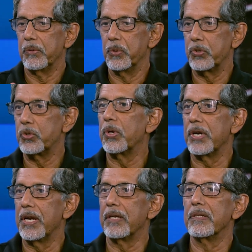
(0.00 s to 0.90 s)
was to
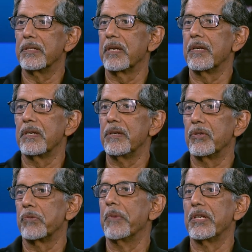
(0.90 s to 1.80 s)
create this
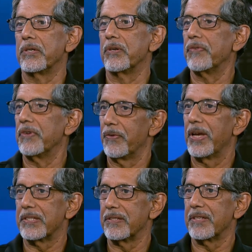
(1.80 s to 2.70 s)
continuous measure of
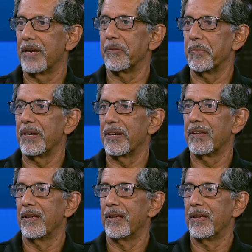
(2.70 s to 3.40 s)
investor sentiment.